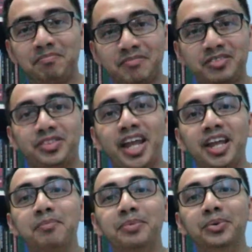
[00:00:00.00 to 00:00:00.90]

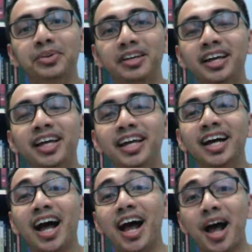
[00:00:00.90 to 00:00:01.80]
staying put
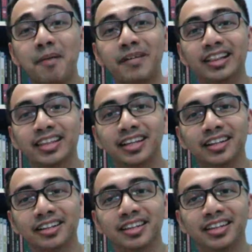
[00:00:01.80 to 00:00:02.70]
up
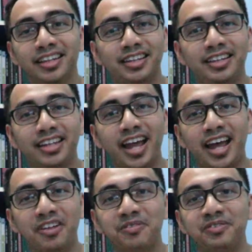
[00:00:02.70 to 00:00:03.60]
until the
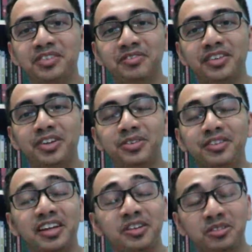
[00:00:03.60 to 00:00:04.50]
end of the video.
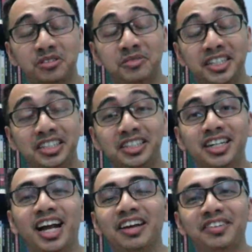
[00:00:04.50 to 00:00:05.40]
Thank you so much.
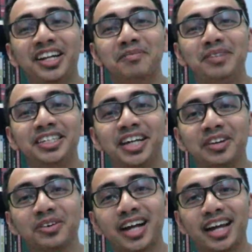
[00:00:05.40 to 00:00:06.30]
I really appreciate
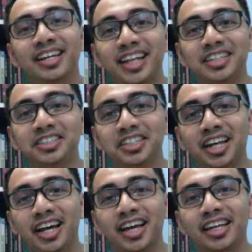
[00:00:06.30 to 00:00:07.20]
your kind attention
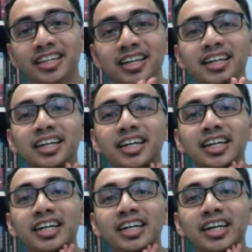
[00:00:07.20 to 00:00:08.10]
and
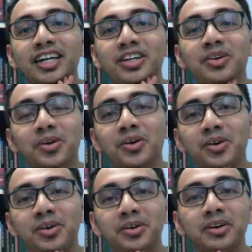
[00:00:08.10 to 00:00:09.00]

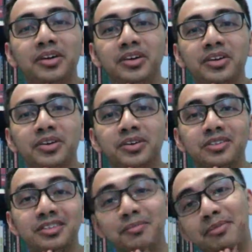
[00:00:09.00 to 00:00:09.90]
your
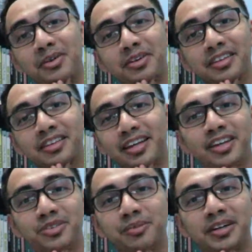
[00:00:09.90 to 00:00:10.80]
support. Thank
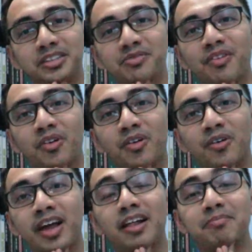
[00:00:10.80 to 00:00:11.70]
you so much for
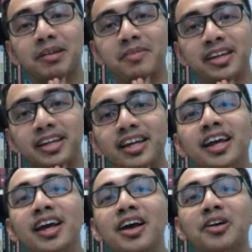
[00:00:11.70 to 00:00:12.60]
helping me
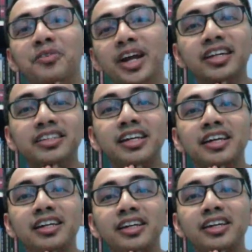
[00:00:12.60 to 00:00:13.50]

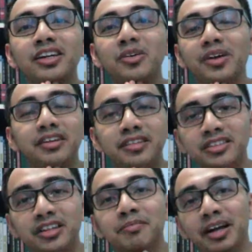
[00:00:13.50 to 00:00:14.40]
raising or
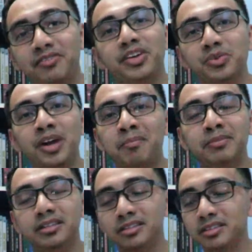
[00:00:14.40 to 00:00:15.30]
increasing my view
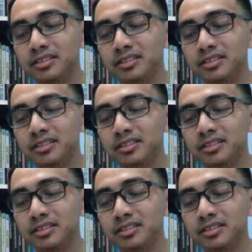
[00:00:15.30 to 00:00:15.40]
number.